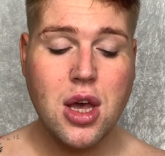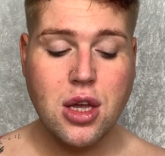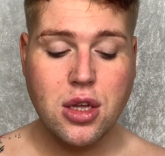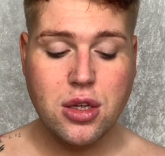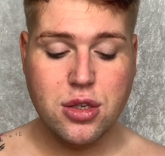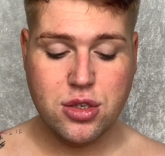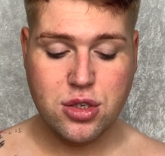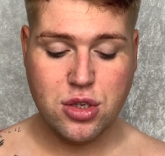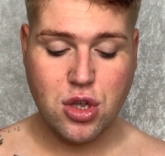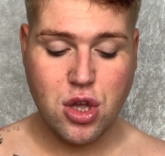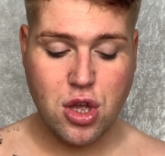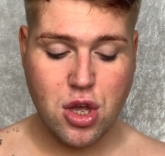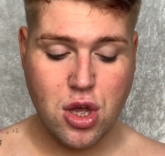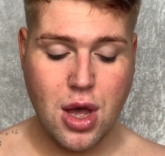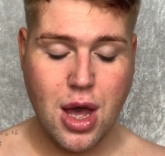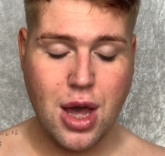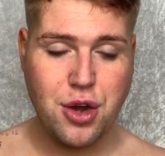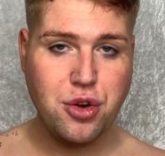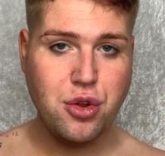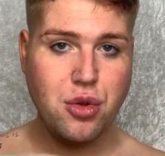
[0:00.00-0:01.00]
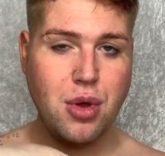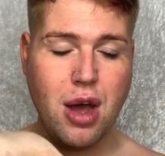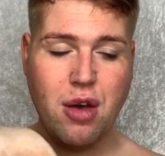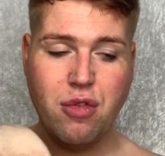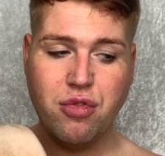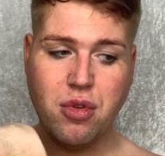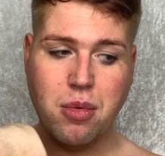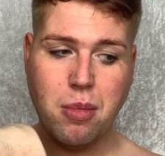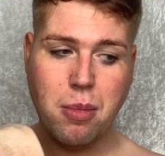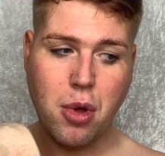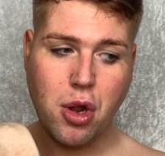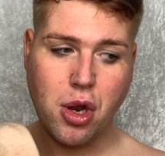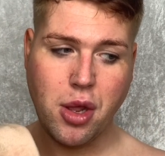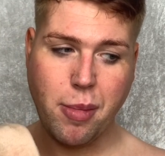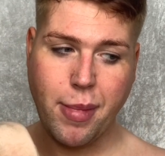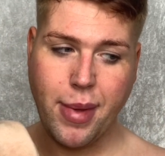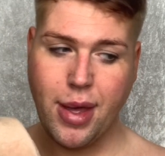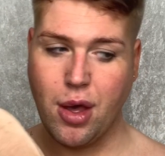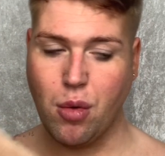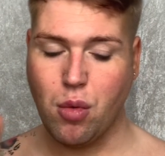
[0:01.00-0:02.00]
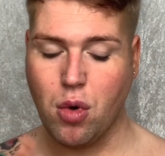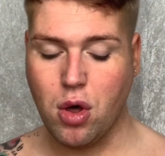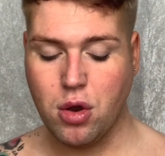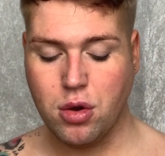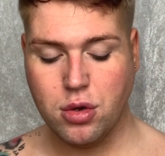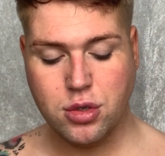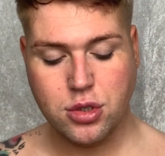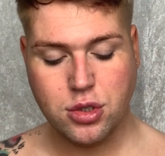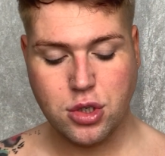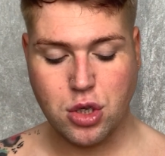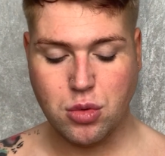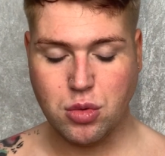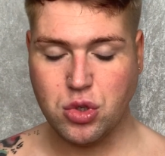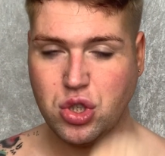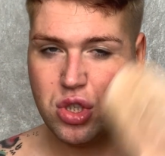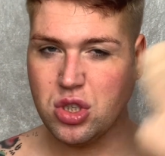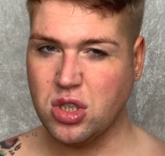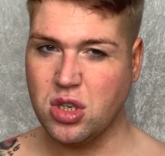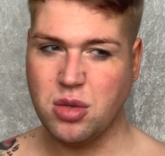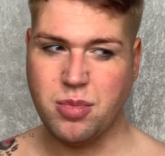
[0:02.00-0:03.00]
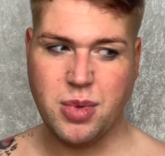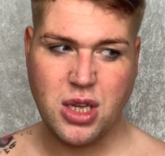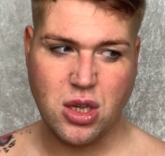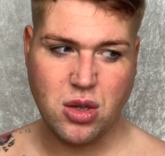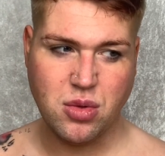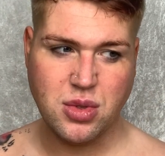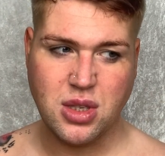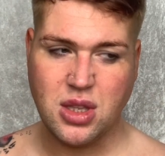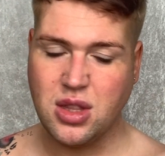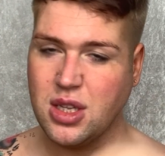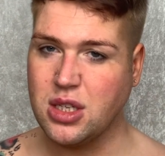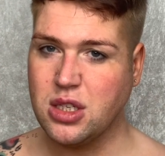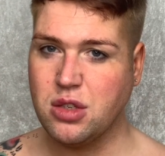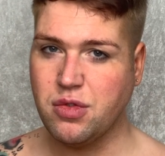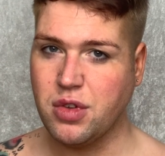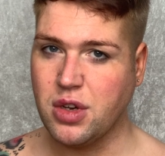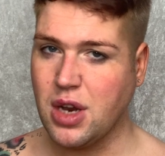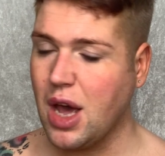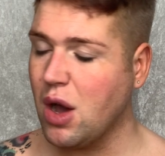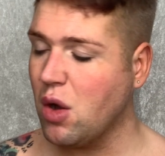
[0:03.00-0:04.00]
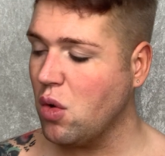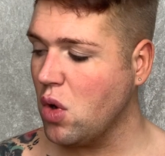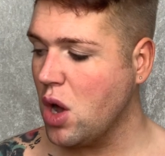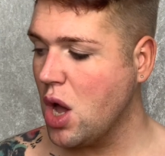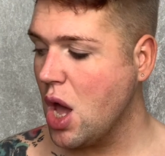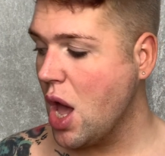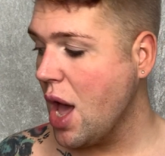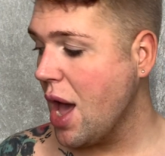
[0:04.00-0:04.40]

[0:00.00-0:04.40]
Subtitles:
So I do have the Molly May one, so we're just going to be using this for now.